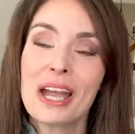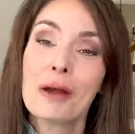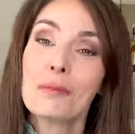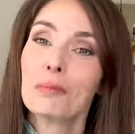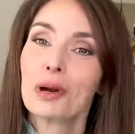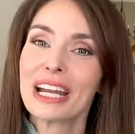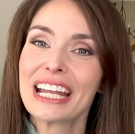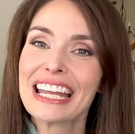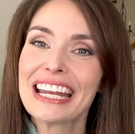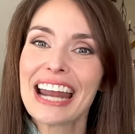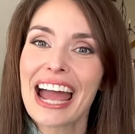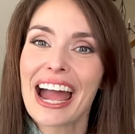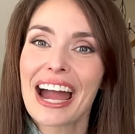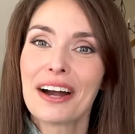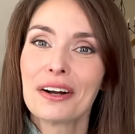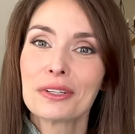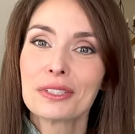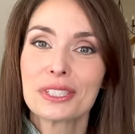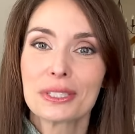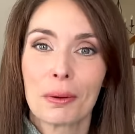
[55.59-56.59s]
bringing
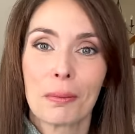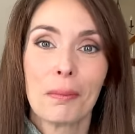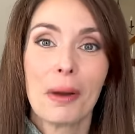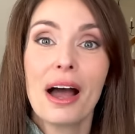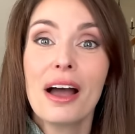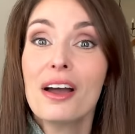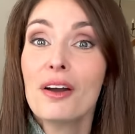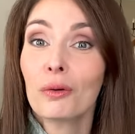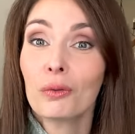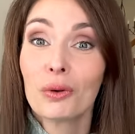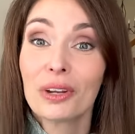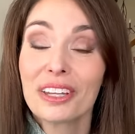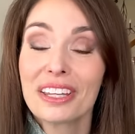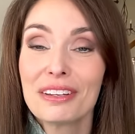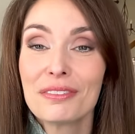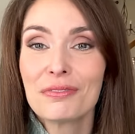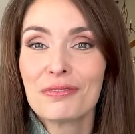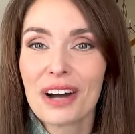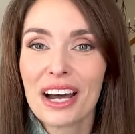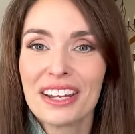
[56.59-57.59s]
out some really
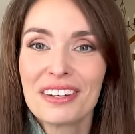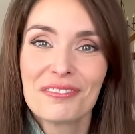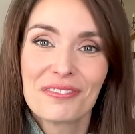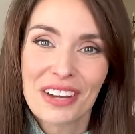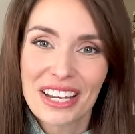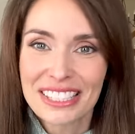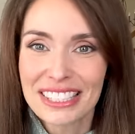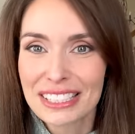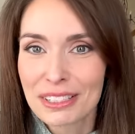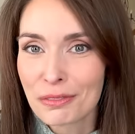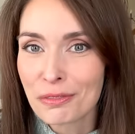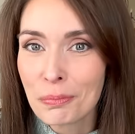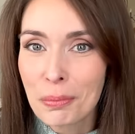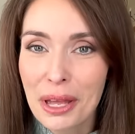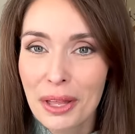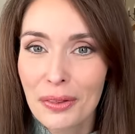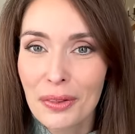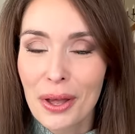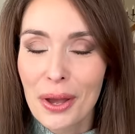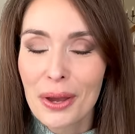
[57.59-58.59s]
fun festive
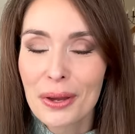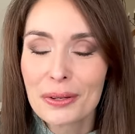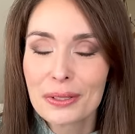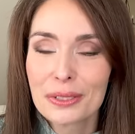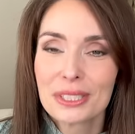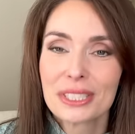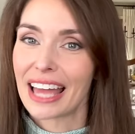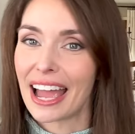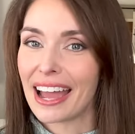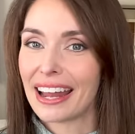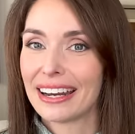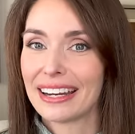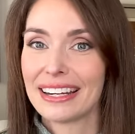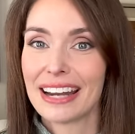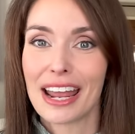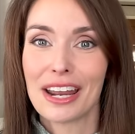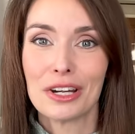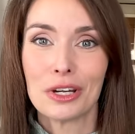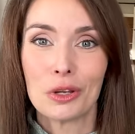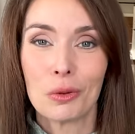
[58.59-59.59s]
pillows, adding
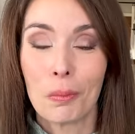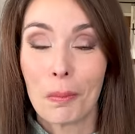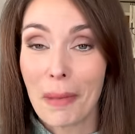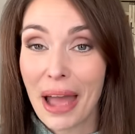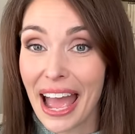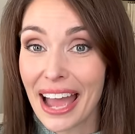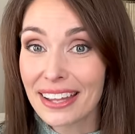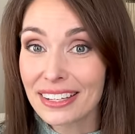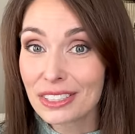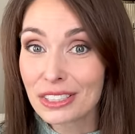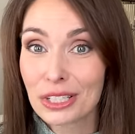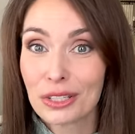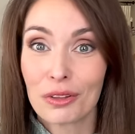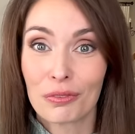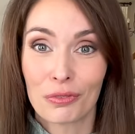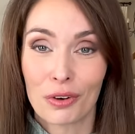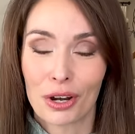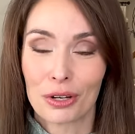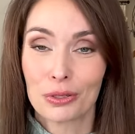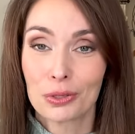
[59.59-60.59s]
a new mat to the
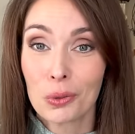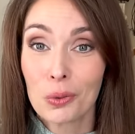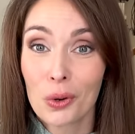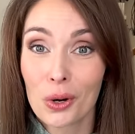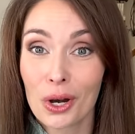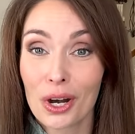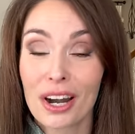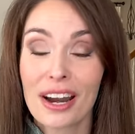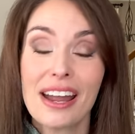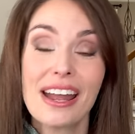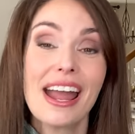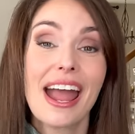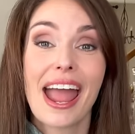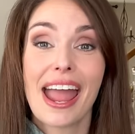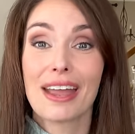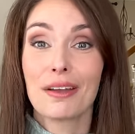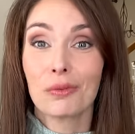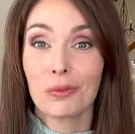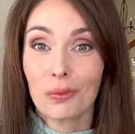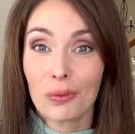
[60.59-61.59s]
front door,
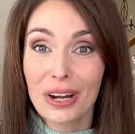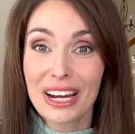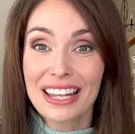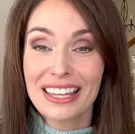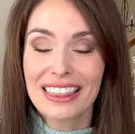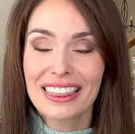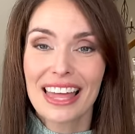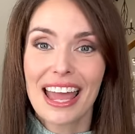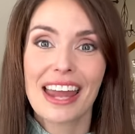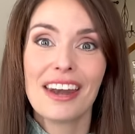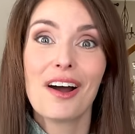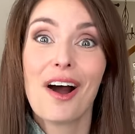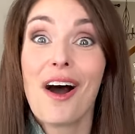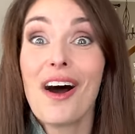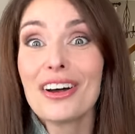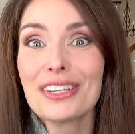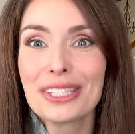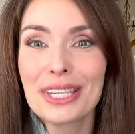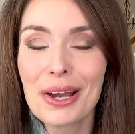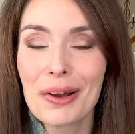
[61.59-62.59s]
a wreath, and
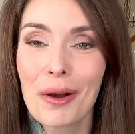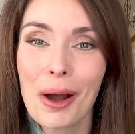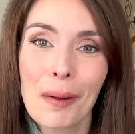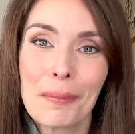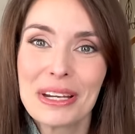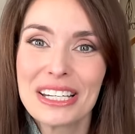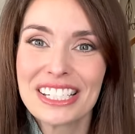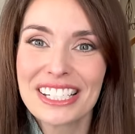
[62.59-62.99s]
also I'll be